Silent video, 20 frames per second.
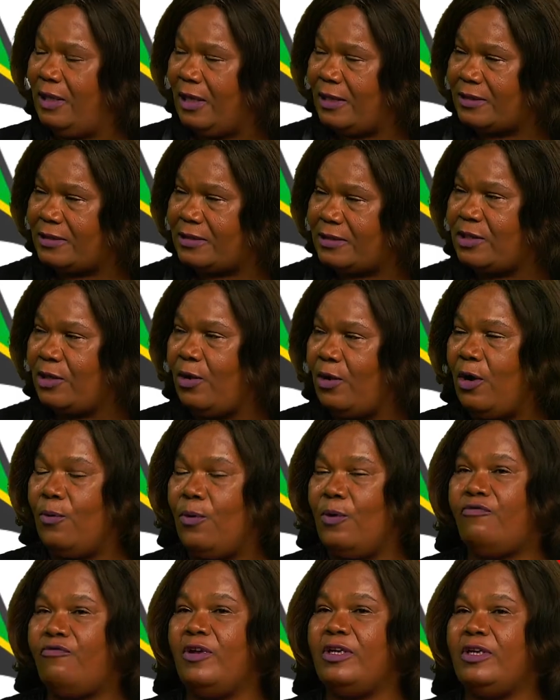Yes. So
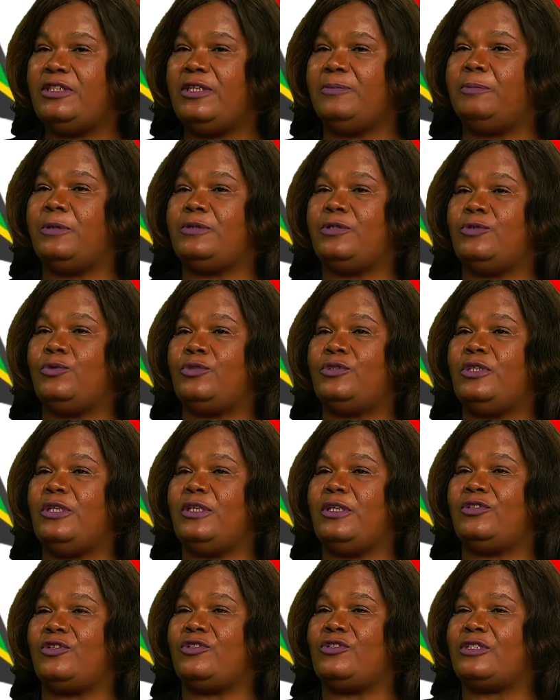our Friendship
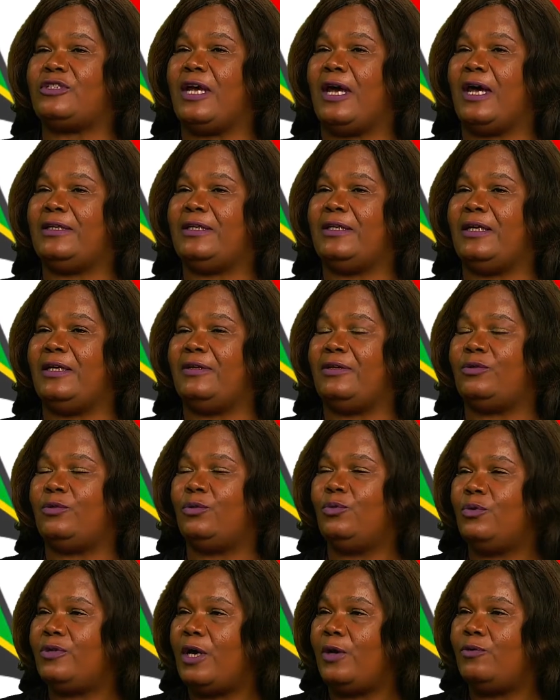Association started in
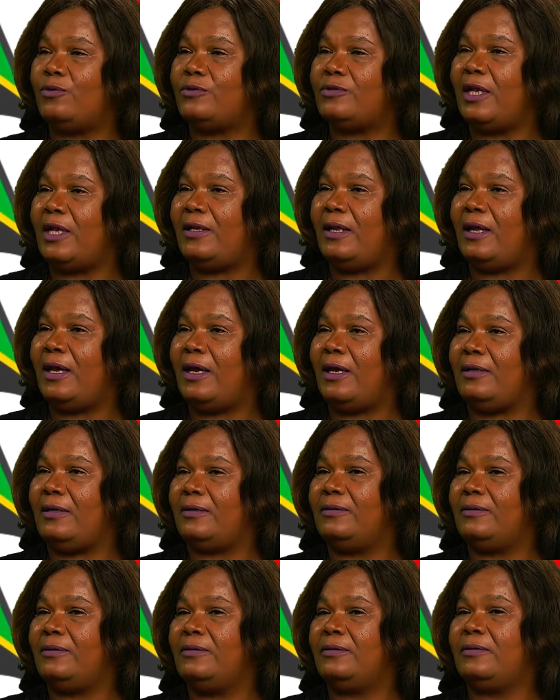
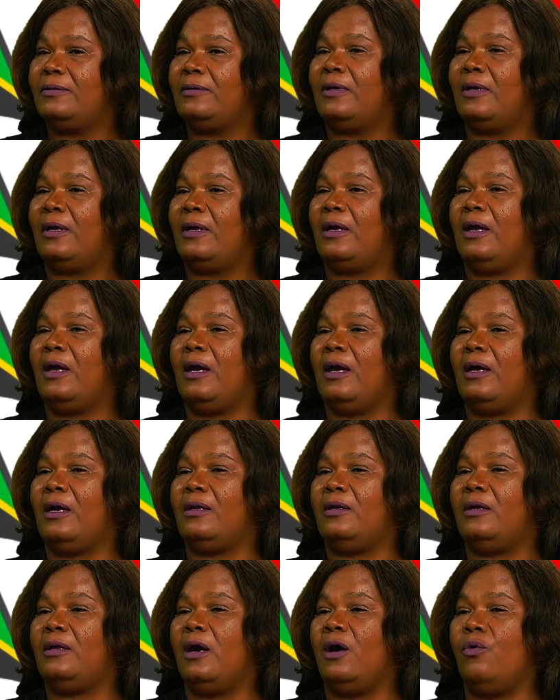2009.
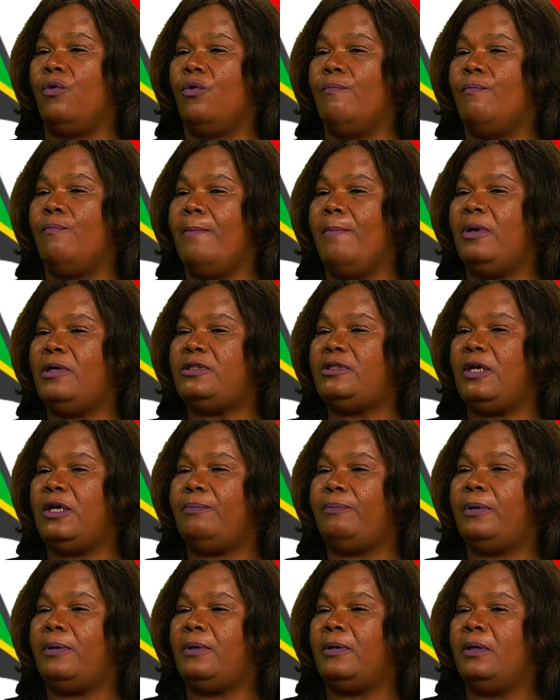And our
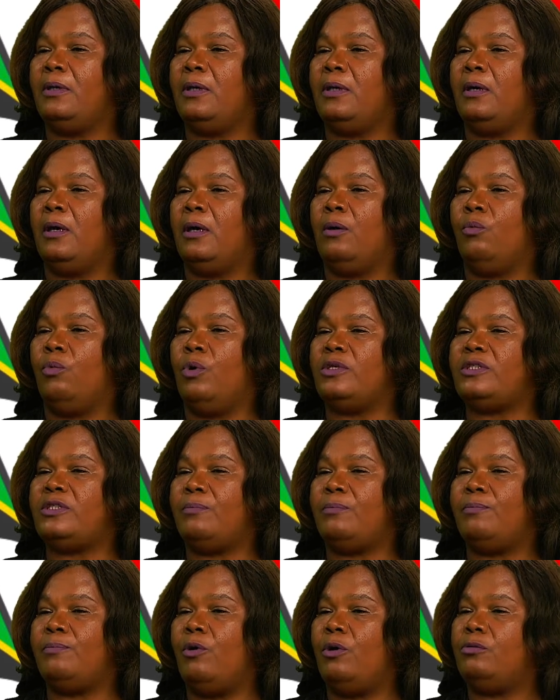membership was
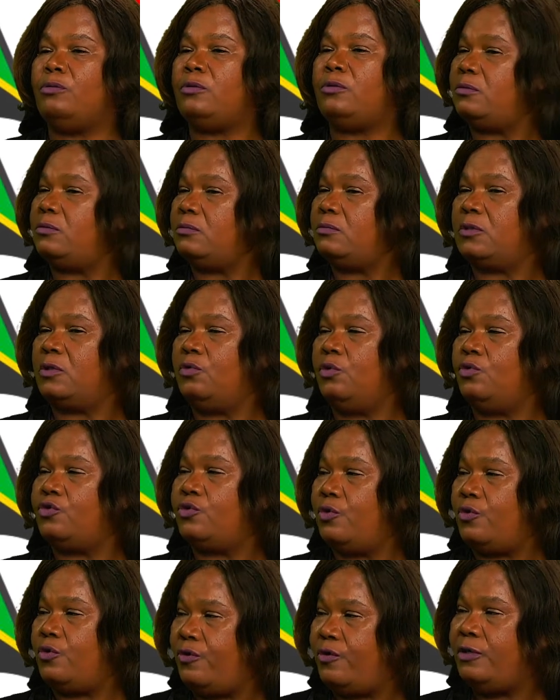about close
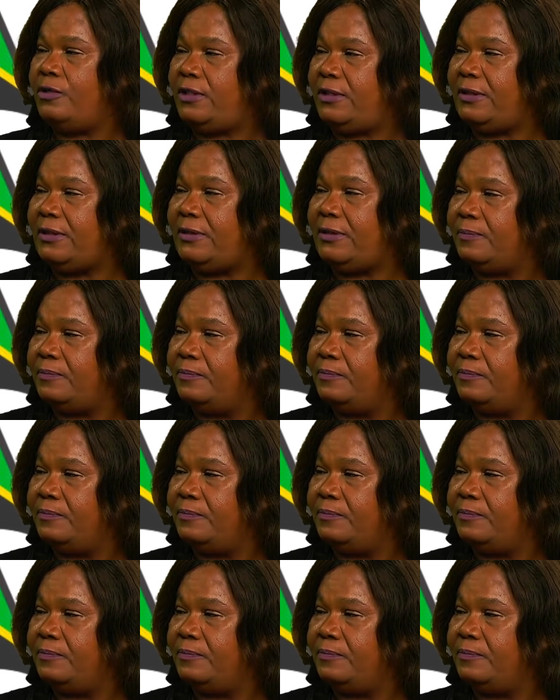to 30.